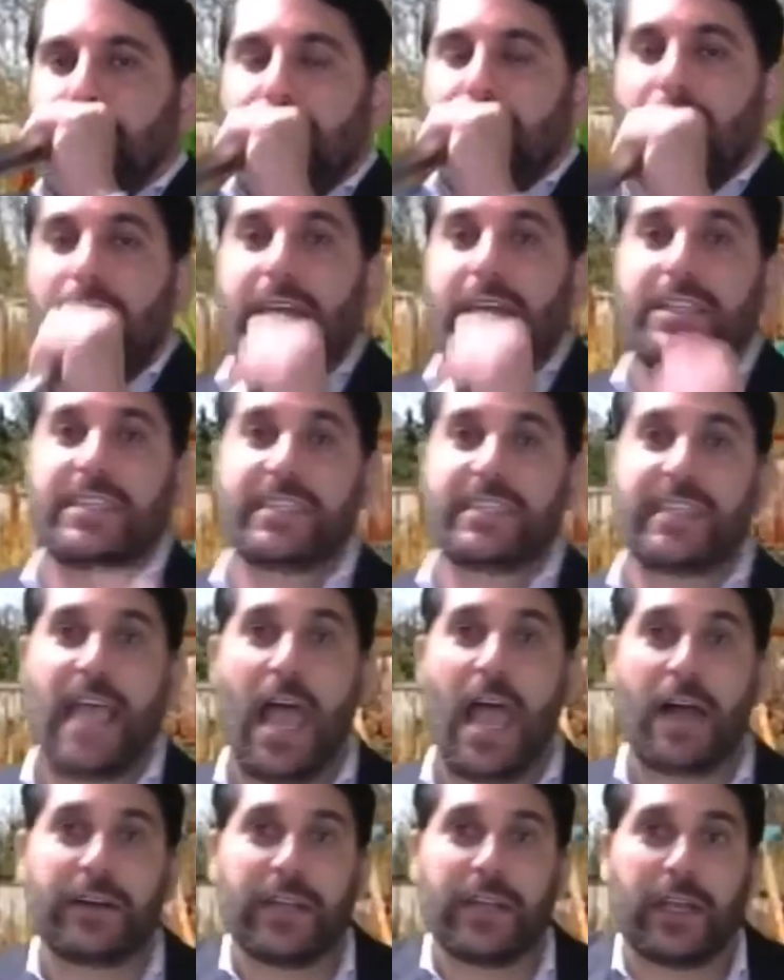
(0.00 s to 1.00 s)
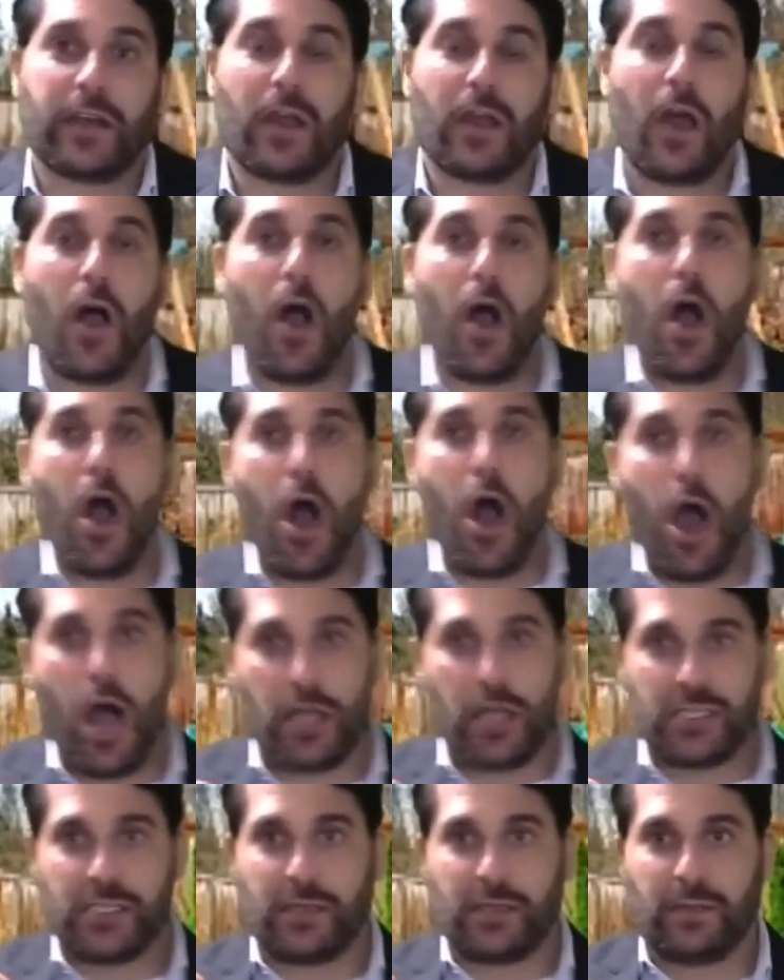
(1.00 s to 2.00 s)
It sounded
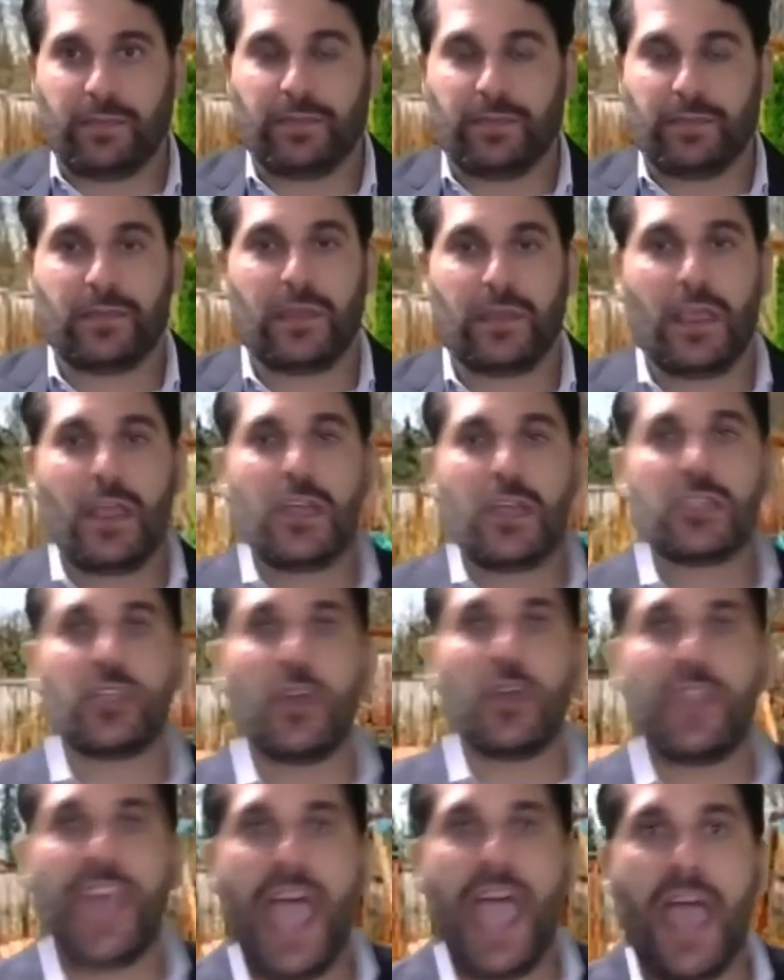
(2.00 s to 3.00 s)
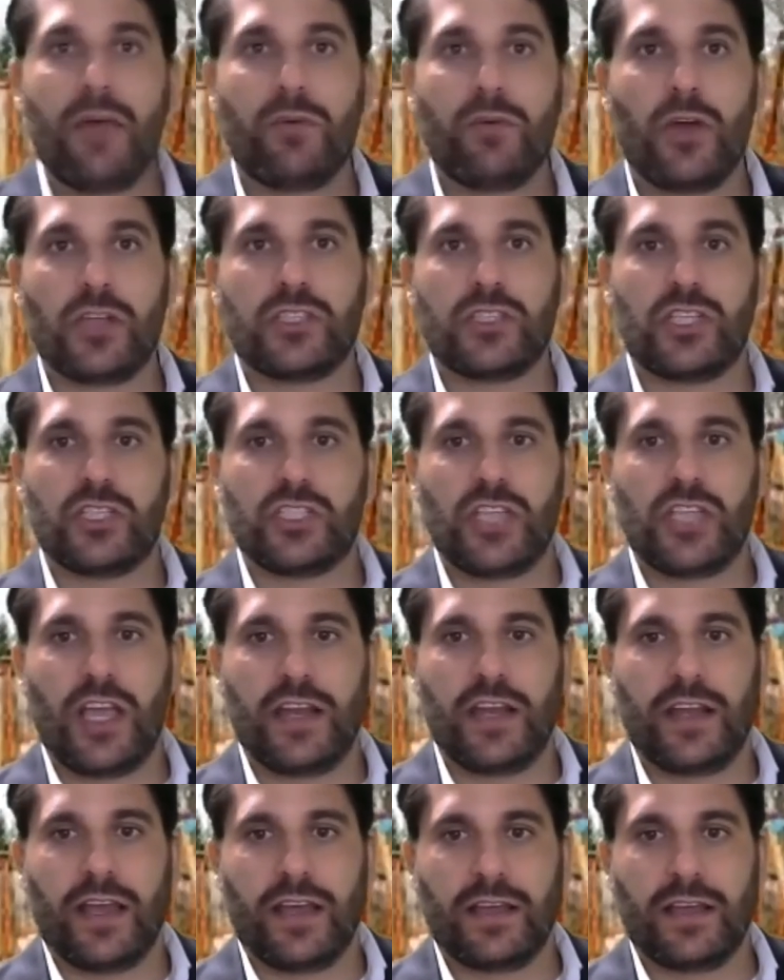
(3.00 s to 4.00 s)
awesome. So that Rosh
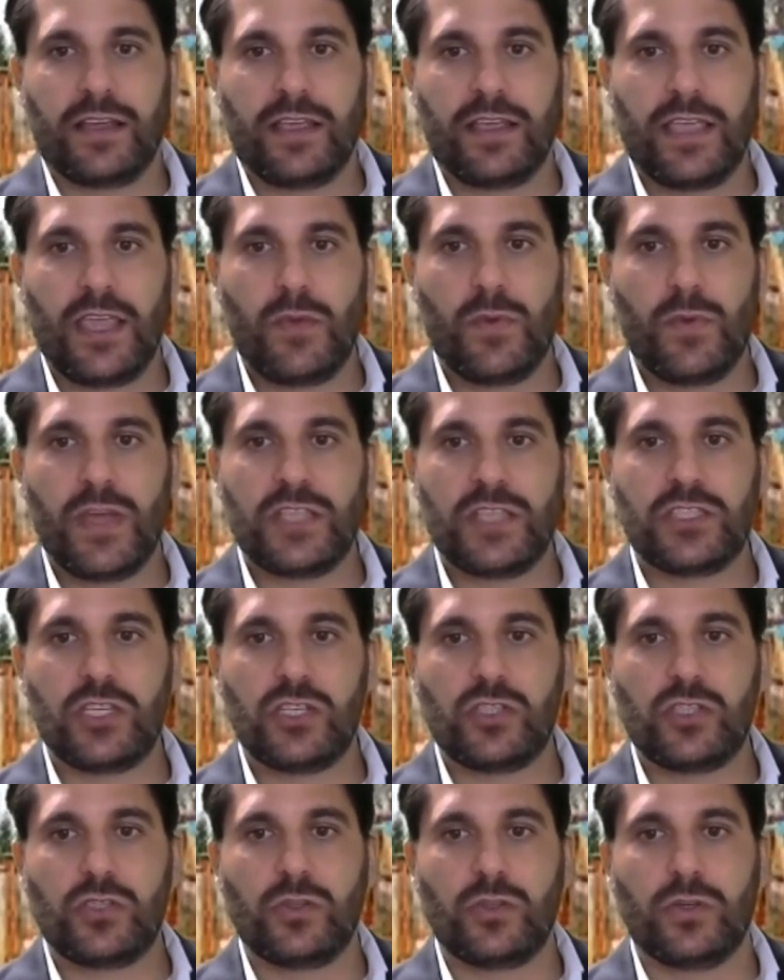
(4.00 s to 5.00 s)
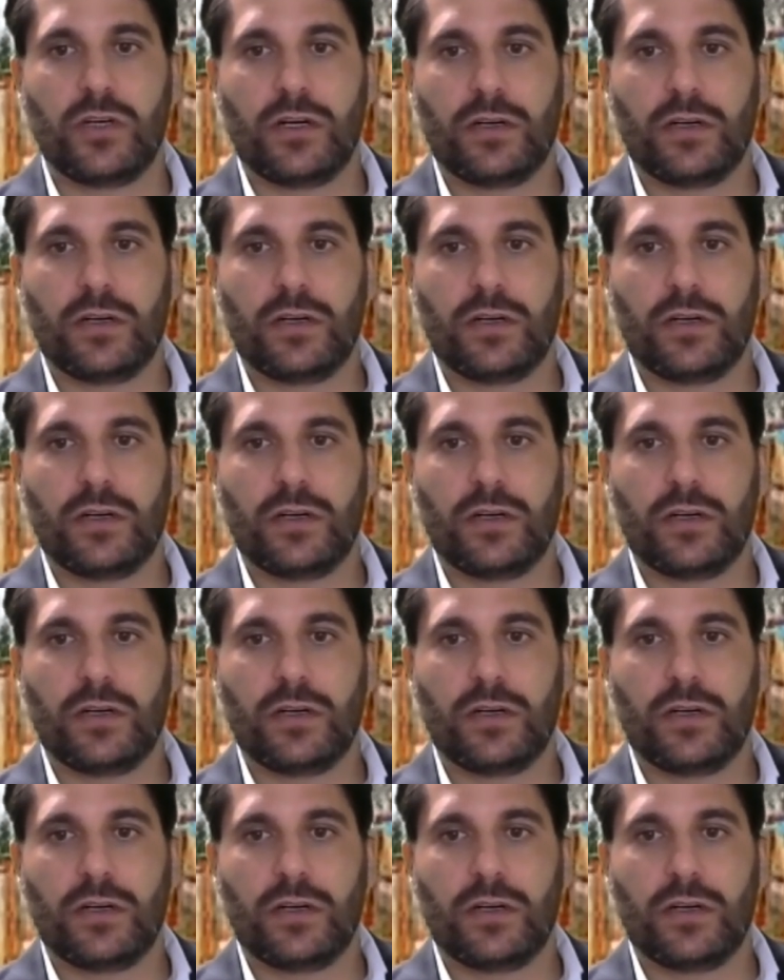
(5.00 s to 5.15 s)
Hashanah, he went to shul